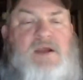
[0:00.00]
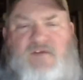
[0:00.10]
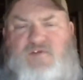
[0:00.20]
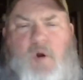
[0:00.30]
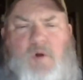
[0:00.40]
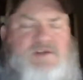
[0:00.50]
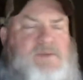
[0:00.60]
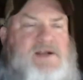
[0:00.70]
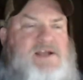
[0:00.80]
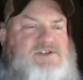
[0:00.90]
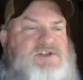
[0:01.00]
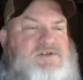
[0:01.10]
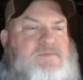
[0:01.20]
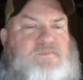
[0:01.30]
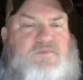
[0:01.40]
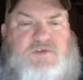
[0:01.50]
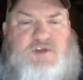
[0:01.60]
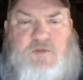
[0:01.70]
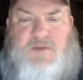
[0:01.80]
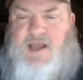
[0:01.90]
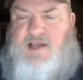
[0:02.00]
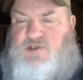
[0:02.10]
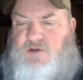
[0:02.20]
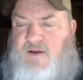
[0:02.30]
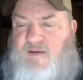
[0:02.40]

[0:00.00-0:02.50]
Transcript: Of course. I mean, that's just human nature.